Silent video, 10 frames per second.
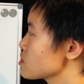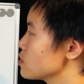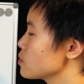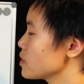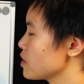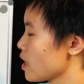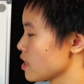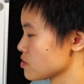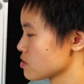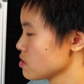so it
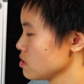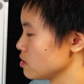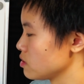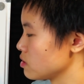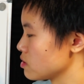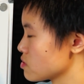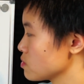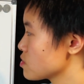has the